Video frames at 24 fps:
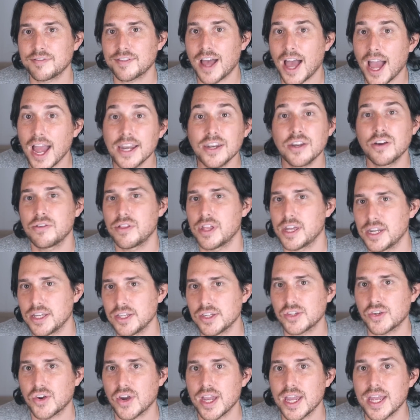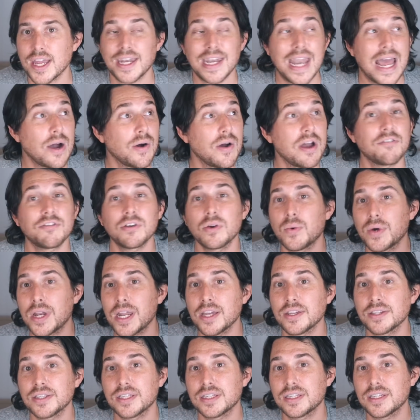I know that he's great, and now everyone
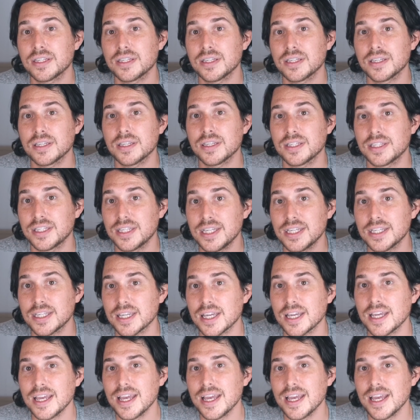else sees it.